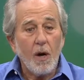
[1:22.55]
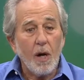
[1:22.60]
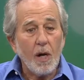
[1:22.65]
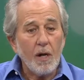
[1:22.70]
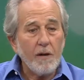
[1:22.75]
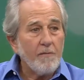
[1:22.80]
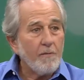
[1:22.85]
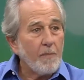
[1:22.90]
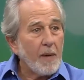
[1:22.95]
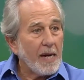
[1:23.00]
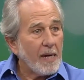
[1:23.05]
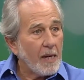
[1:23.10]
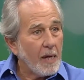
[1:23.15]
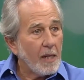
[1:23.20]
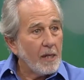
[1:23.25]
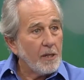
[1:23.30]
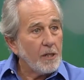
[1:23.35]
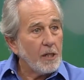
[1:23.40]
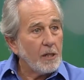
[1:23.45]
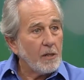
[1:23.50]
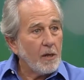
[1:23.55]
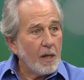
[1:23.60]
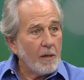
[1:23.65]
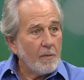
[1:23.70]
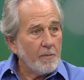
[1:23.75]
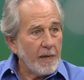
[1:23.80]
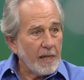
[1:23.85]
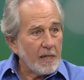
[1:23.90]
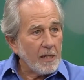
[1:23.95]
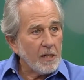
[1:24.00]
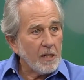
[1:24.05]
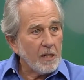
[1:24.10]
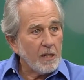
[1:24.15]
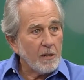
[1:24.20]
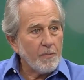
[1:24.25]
all of biology and all of medicine